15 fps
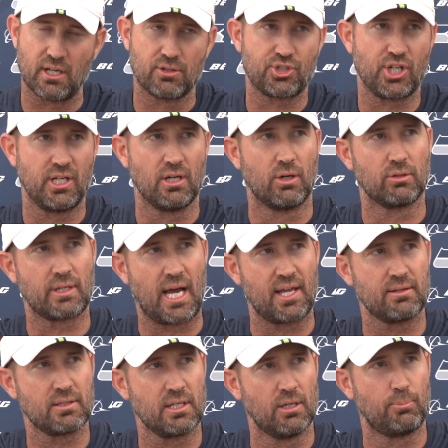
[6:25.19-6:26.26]
You know, Geno
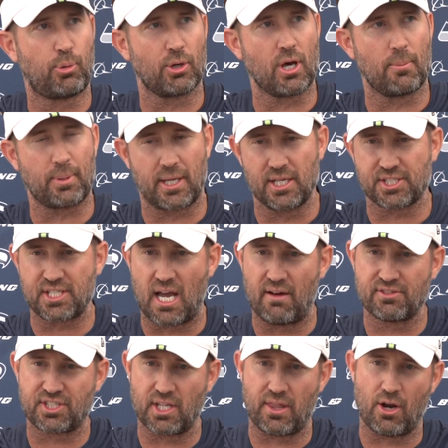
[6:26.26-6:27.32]
got, you know, put up against
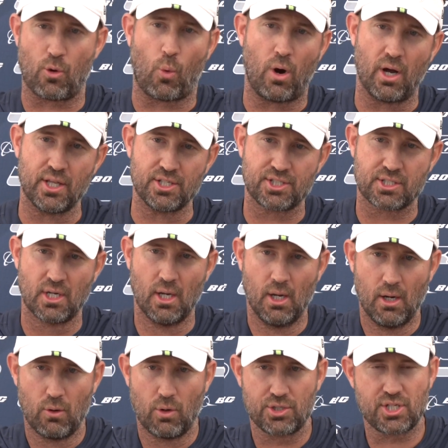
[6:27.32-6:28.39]
obviously their ones,
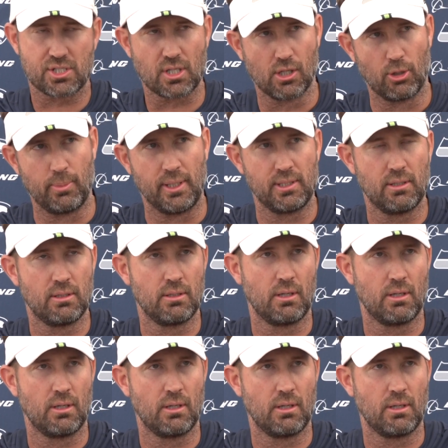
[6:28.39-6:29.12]
which is a little bit